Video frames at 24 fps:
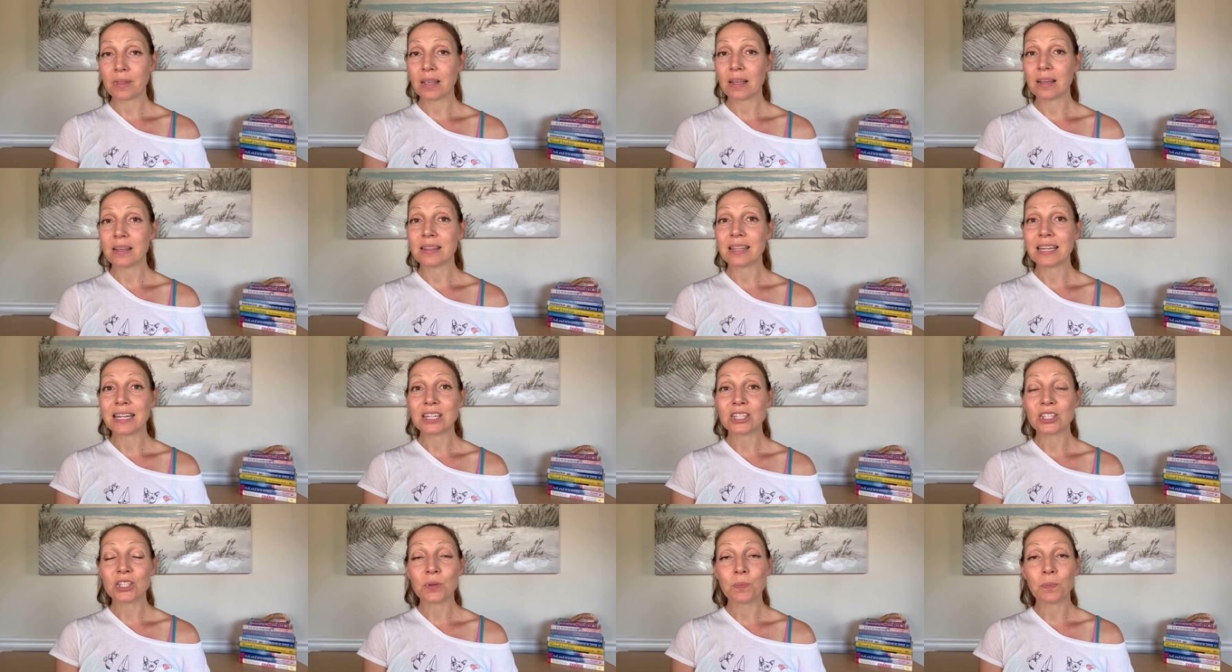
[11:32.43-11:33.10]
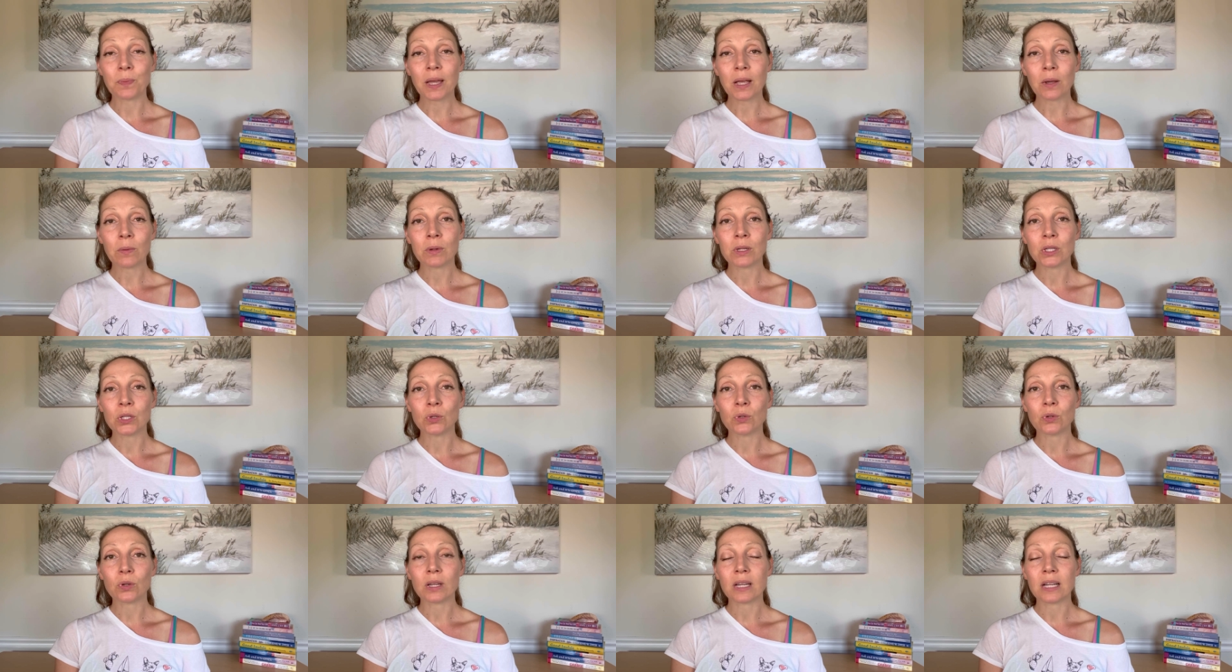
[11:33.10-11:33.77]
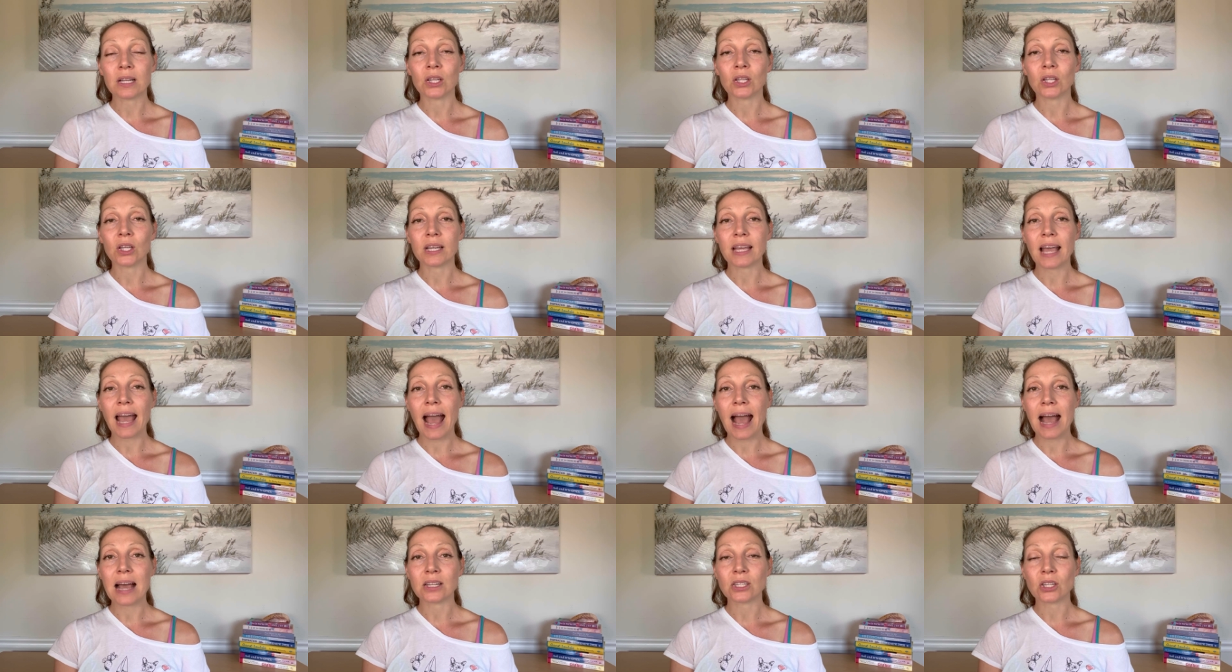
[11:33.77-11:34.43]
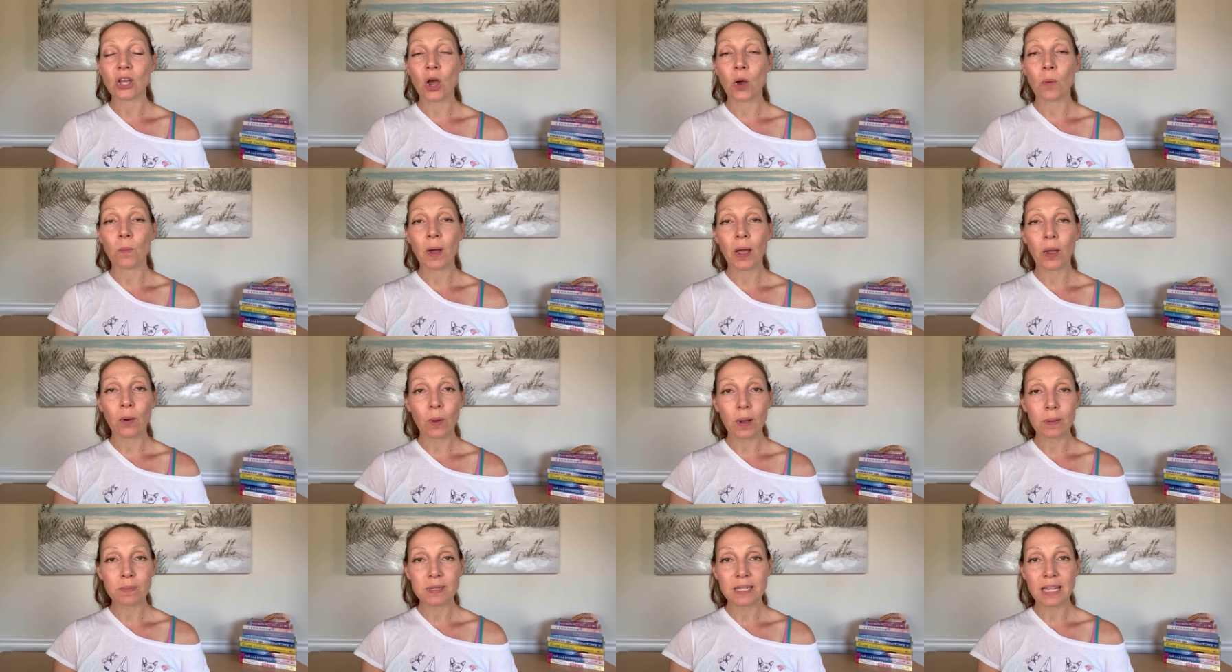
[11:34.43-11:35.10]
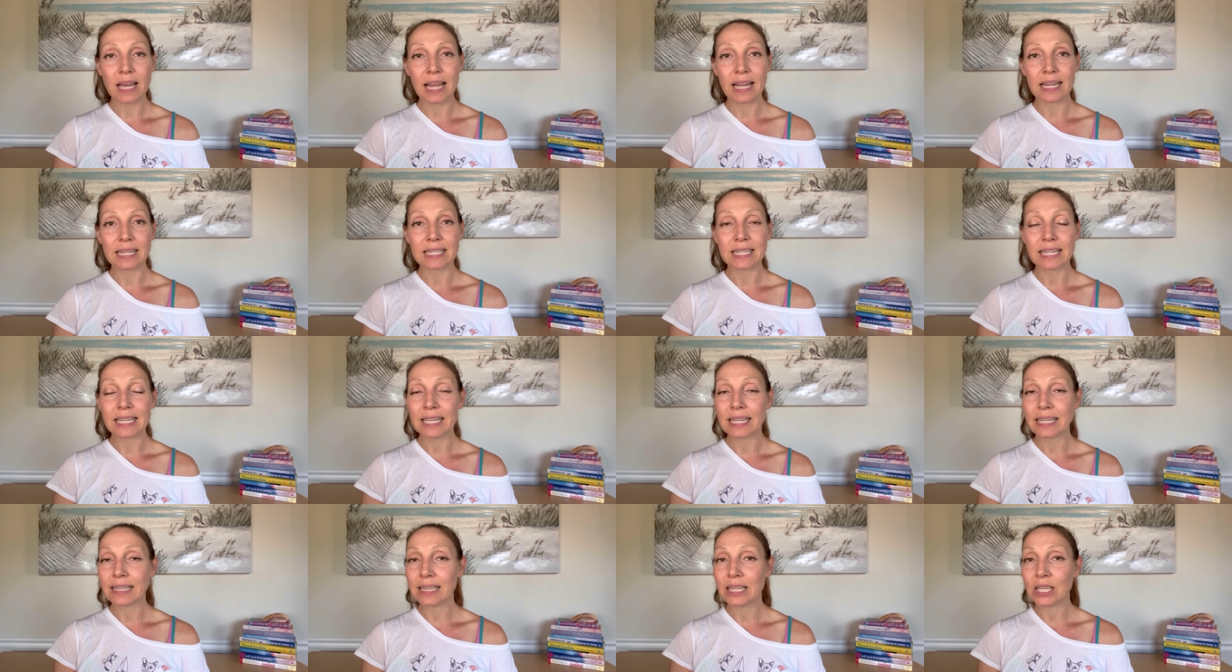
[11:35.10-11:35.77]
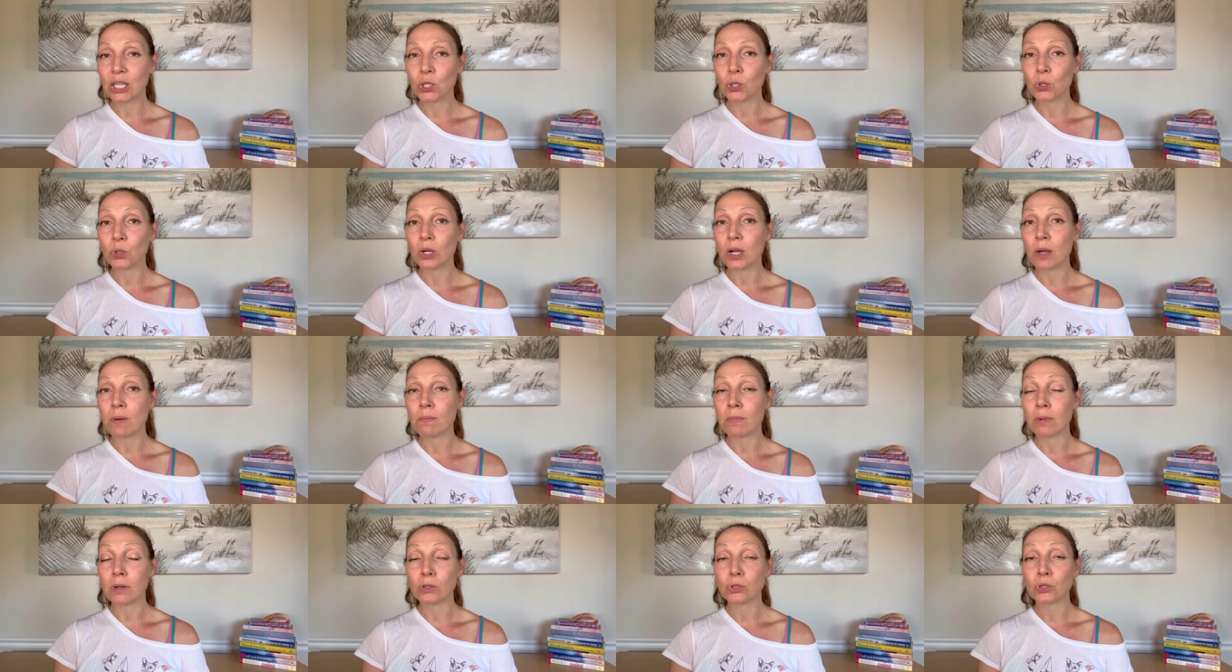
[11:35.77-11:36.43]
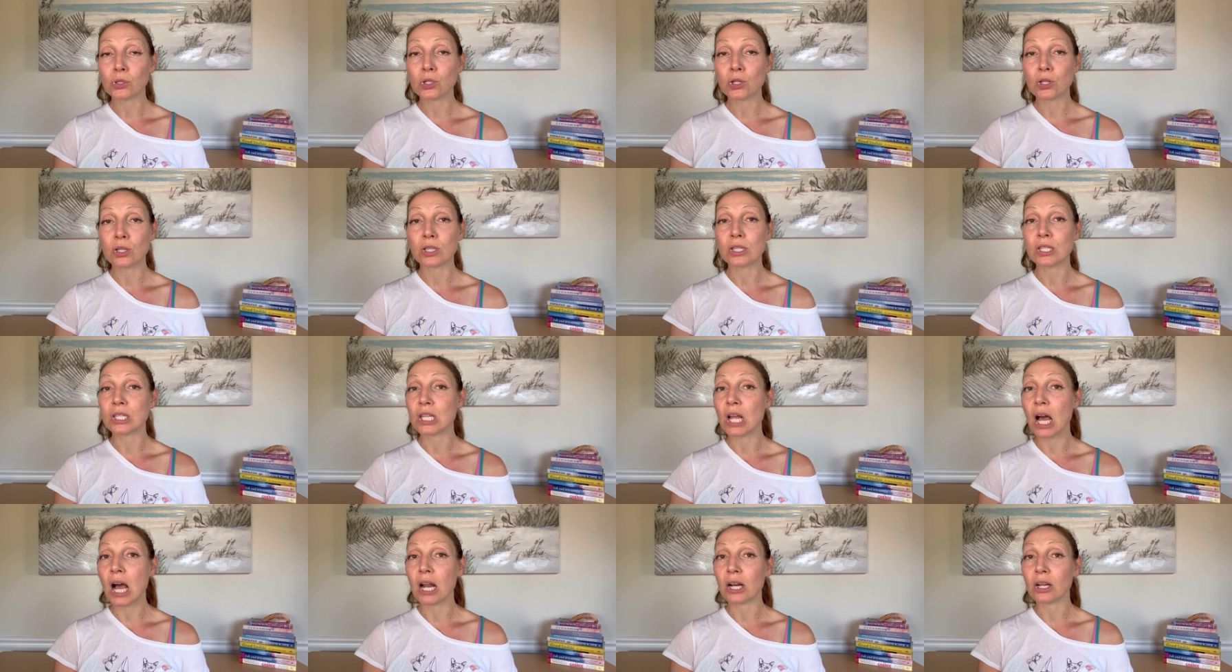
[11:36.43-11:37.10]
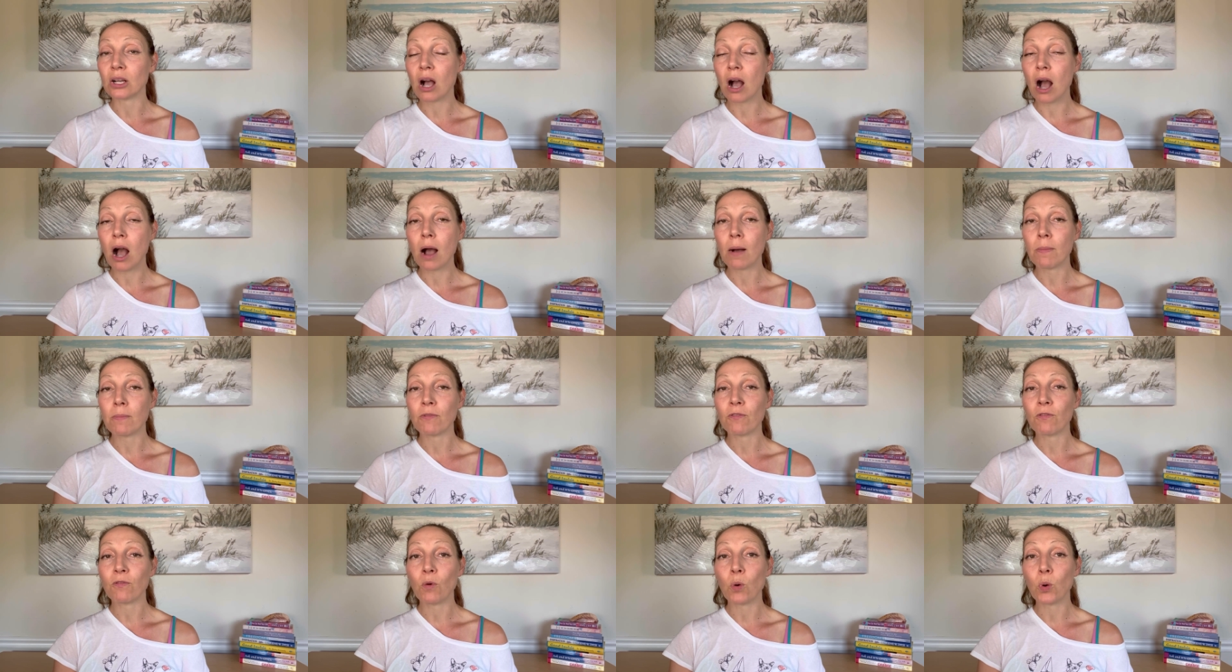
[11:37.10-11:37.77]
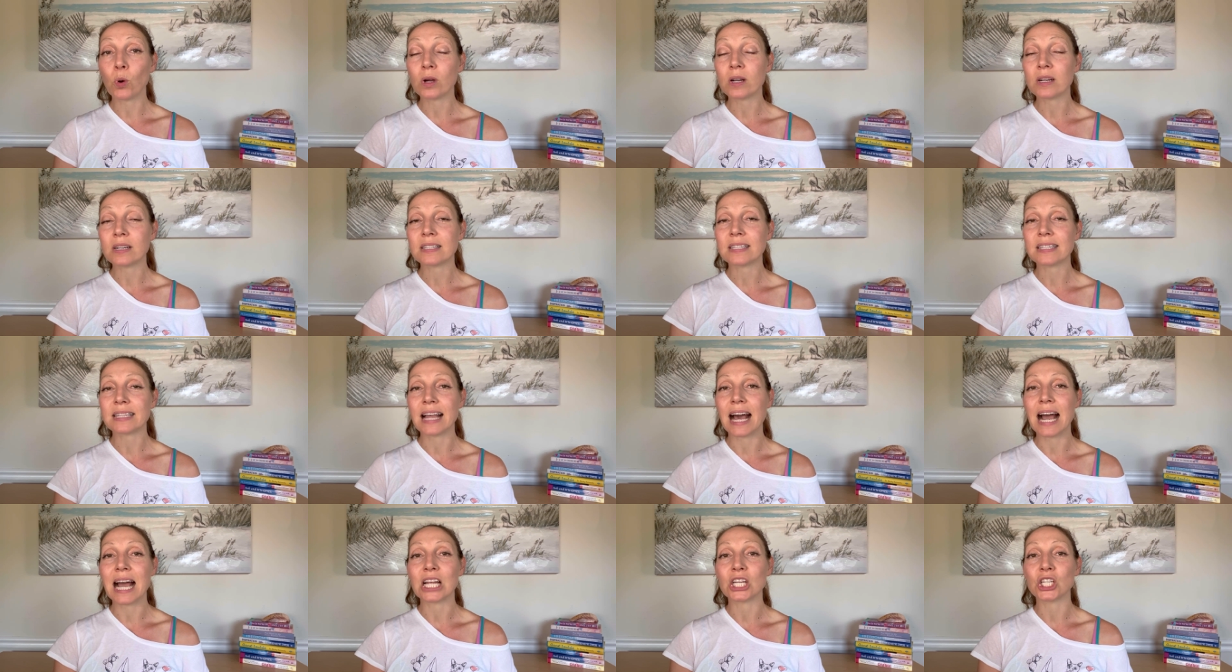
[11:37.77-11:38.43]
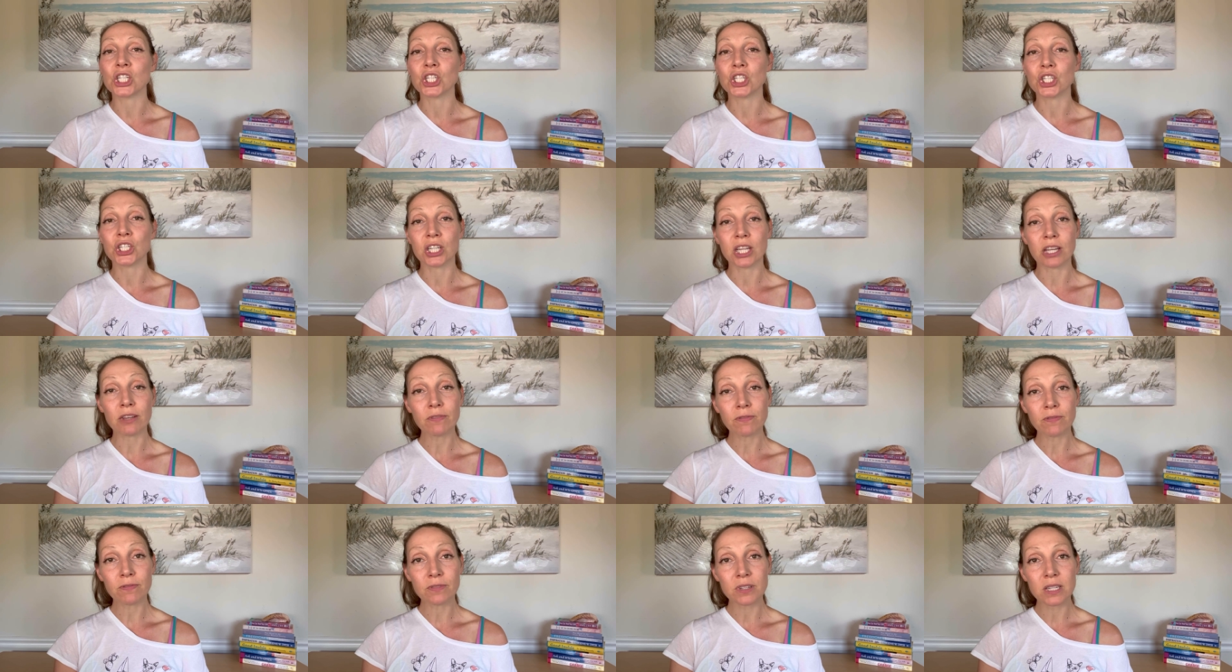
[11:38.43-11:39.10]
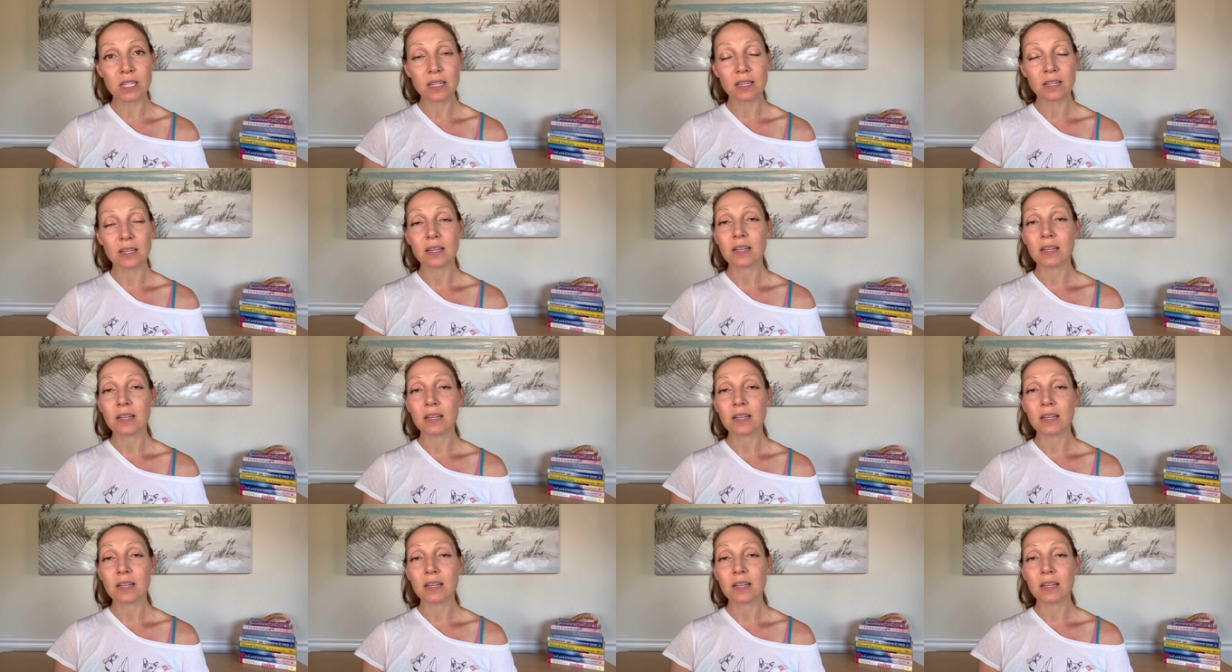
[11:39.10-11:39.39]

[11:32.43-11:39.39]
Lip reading: There's a big one you can look at on my website, healingyouremotions.com/shift.